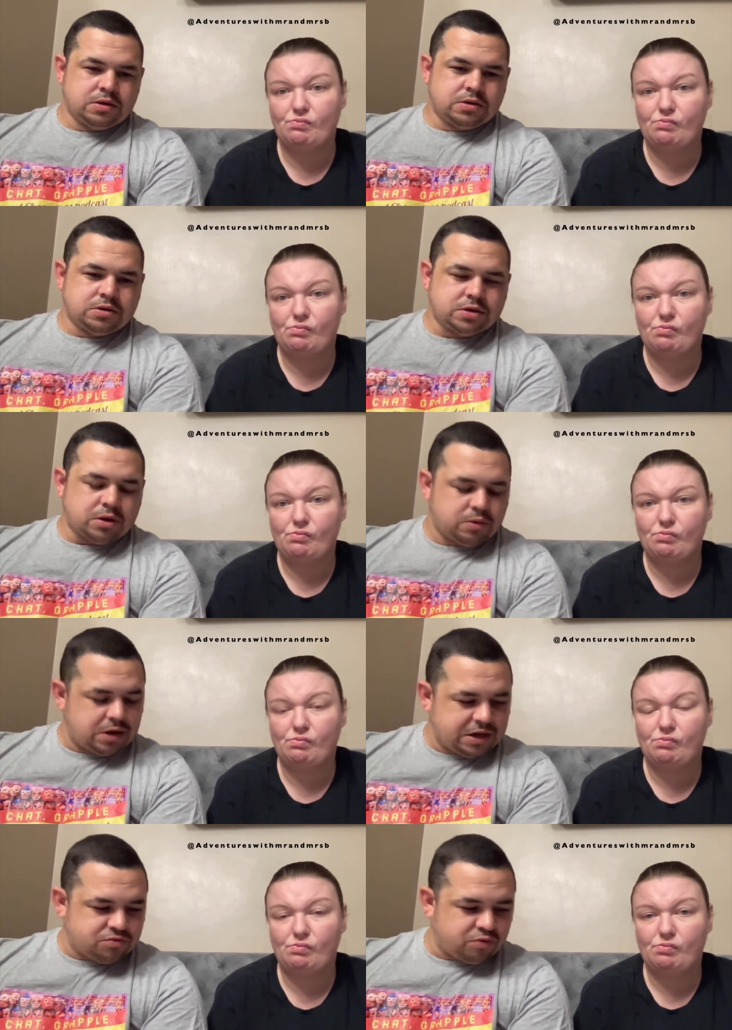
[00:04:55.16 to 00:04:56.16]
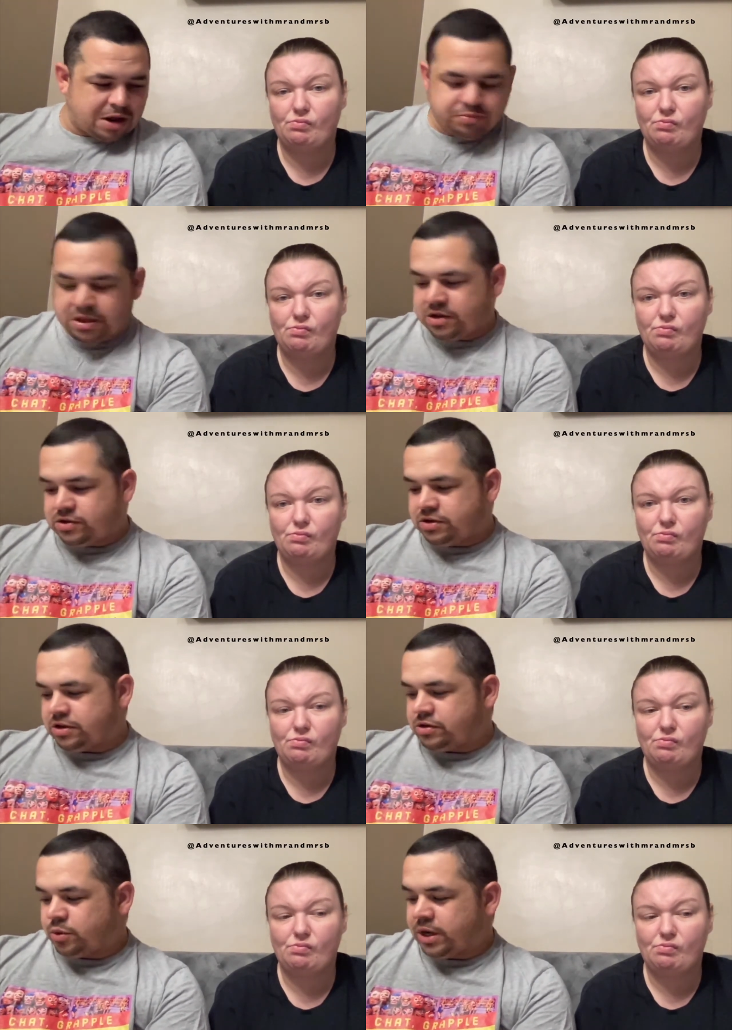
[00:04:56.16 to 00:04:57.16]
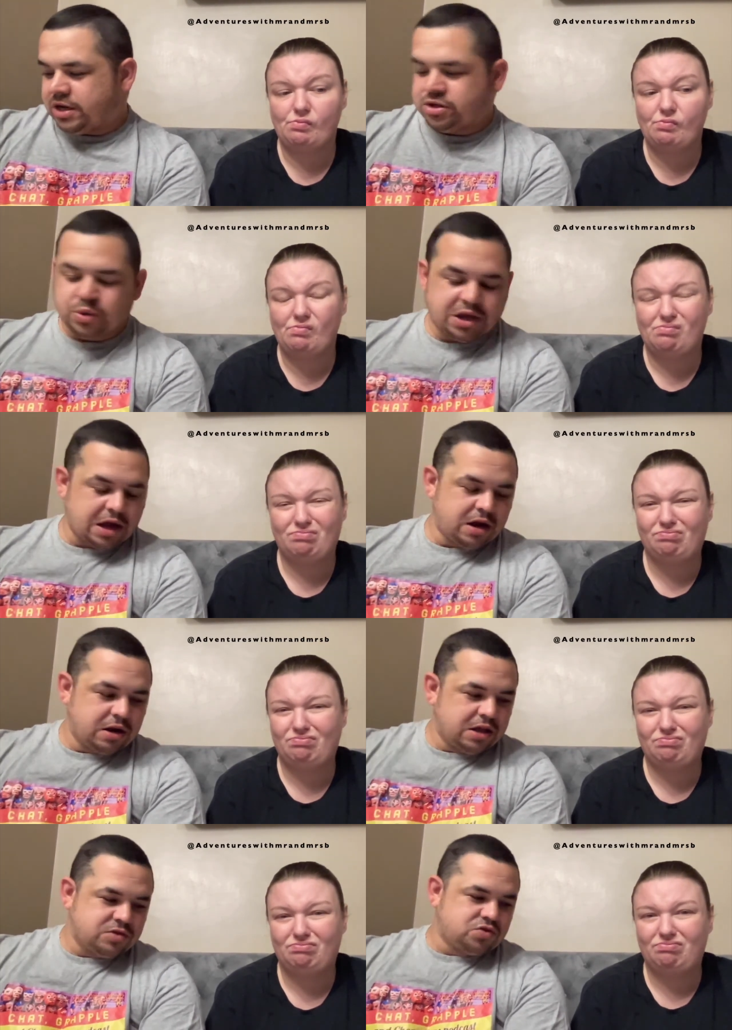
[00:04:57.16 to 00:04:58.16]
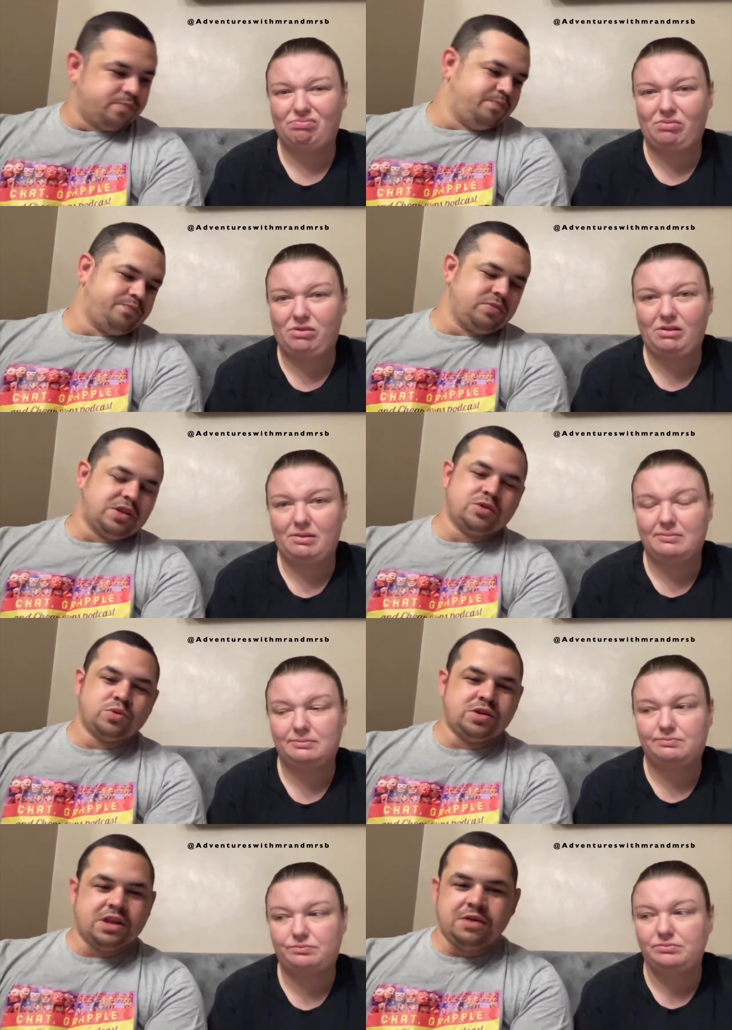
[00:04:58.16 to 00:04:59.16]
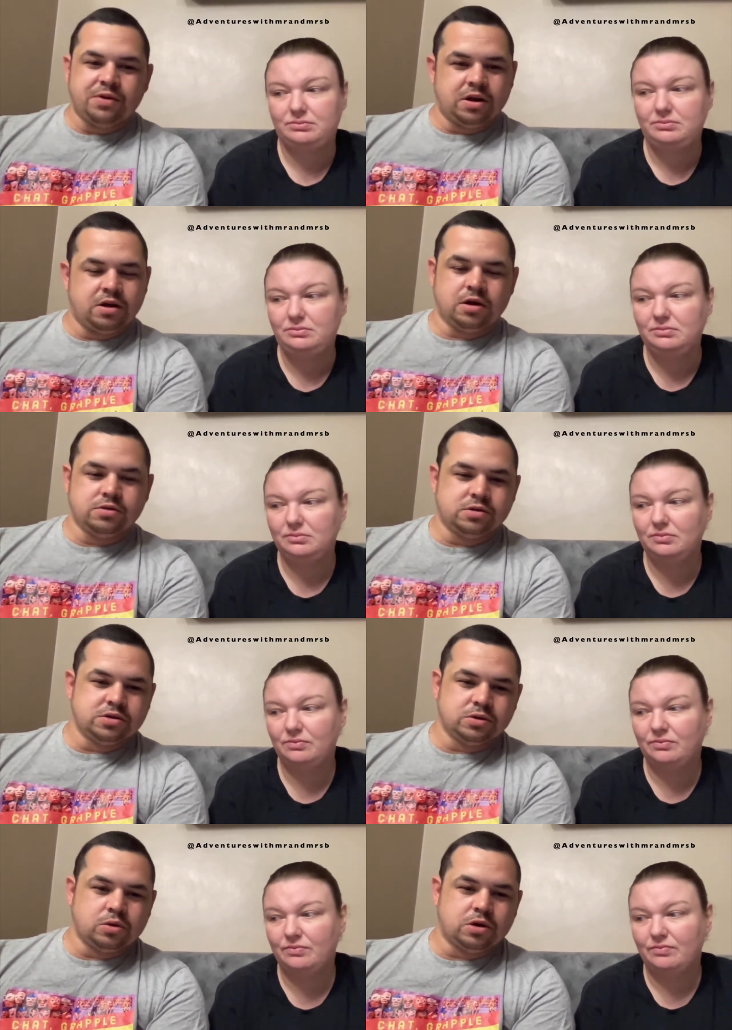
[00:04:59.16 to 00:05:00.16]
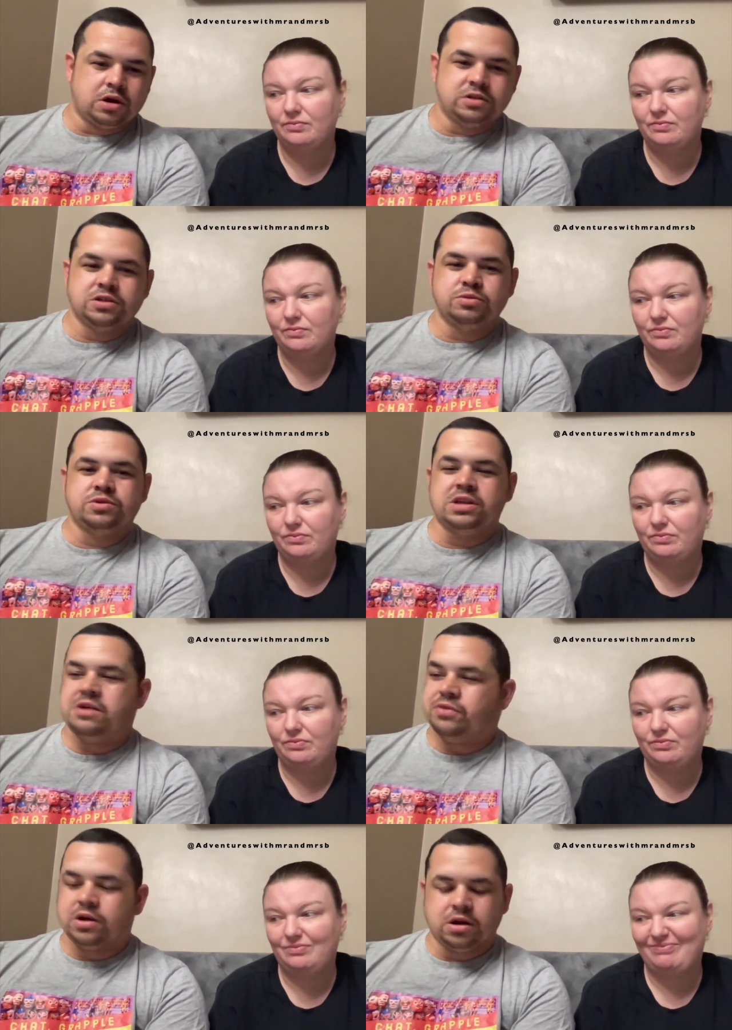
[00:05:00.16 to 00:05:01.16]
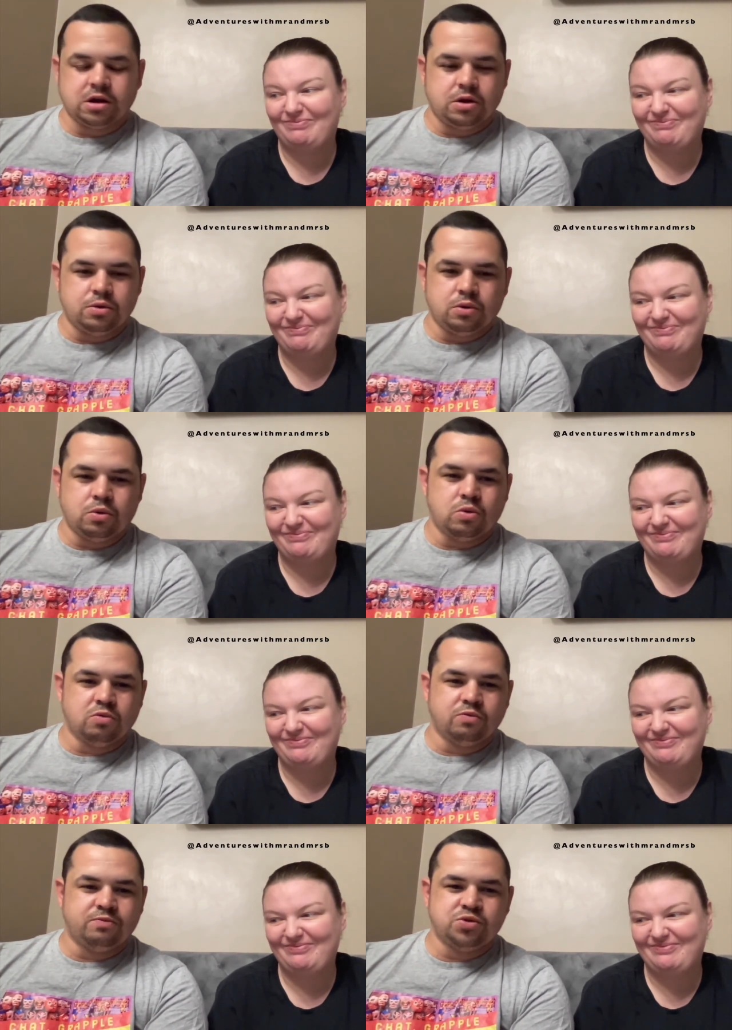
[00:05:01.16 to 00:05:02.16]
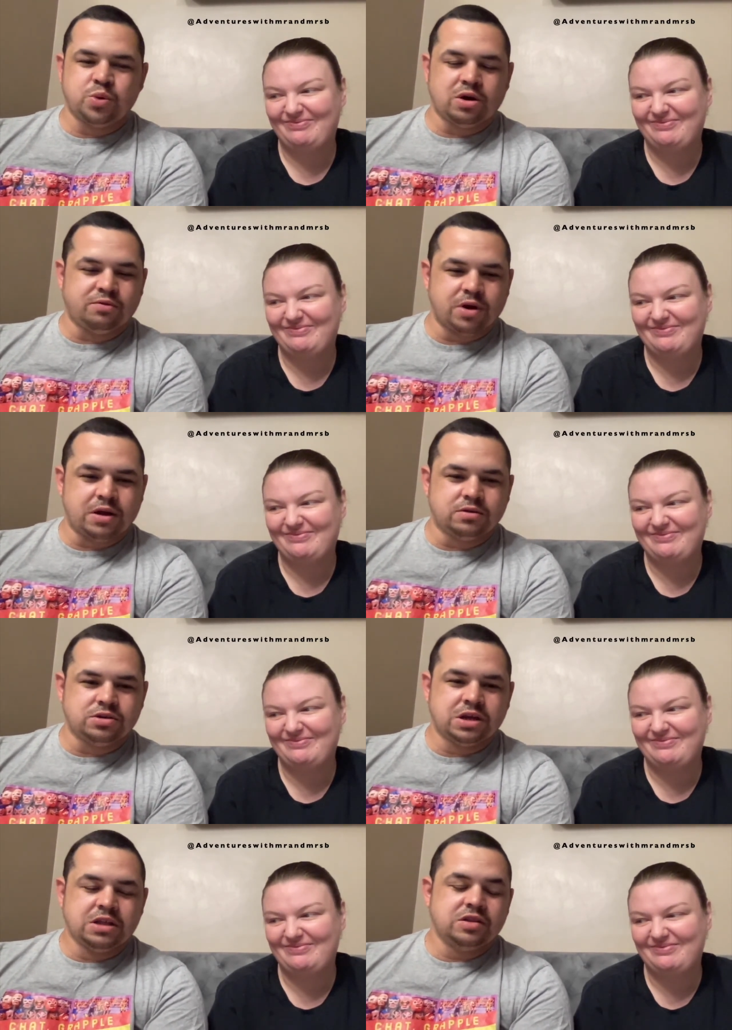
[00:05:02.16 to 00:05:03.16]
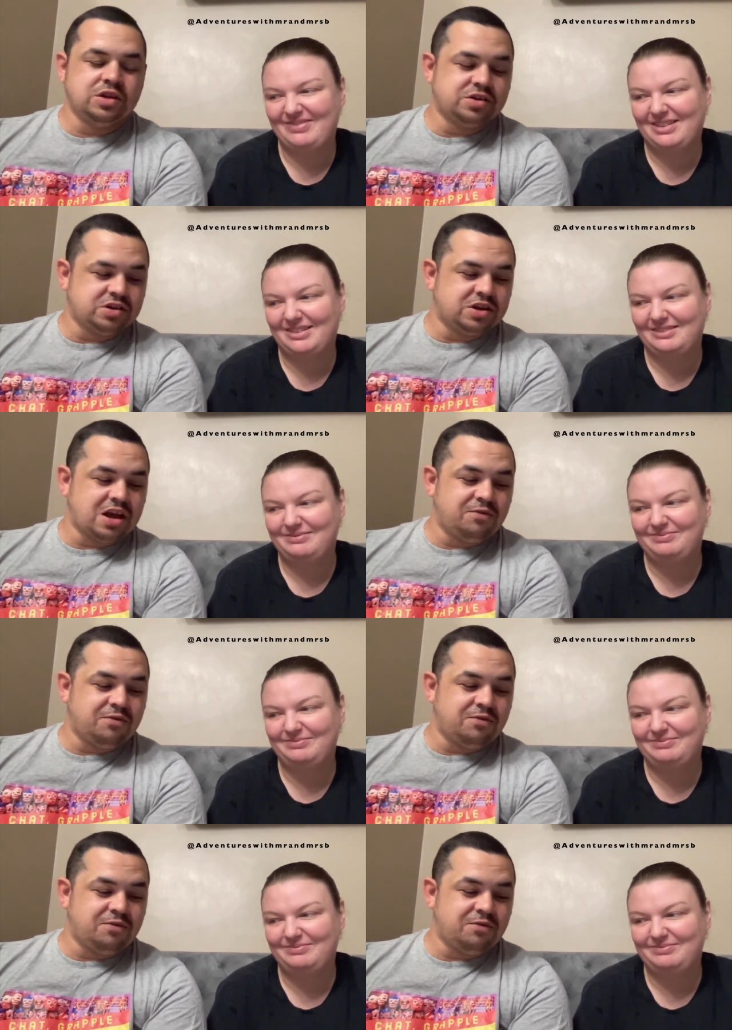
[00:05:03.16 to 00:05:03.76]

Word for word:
Speaker 1: So let's wrap this as quickly as we can. It's... This was never going to go to the scorecards. This was never going to go all twelve rounds. This is a